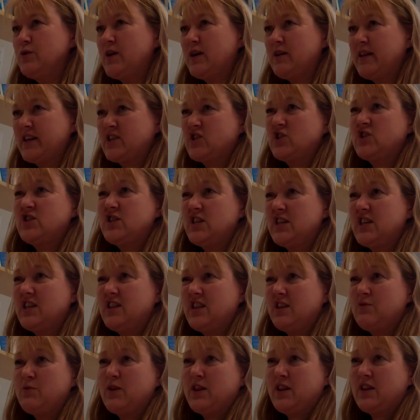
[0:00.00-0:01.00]
they'll actually sit in
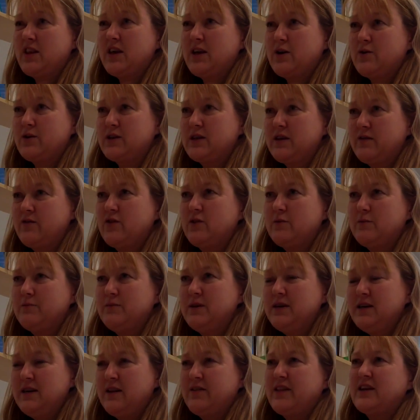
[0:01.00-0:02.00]
with there and give them
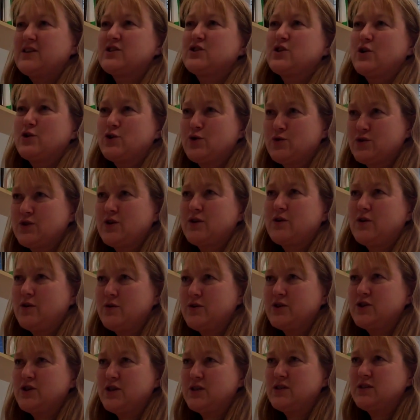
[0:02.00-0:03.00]
that social
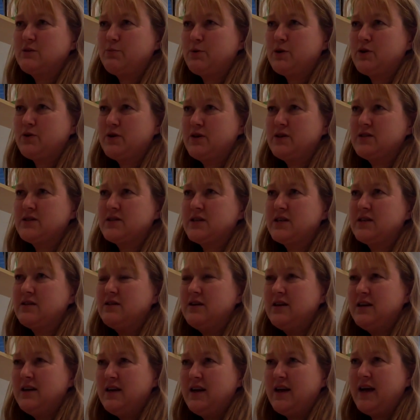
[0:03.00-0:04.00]
psychology experience and
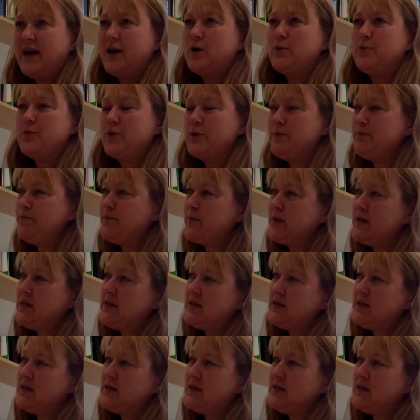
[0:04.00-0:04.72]
help them.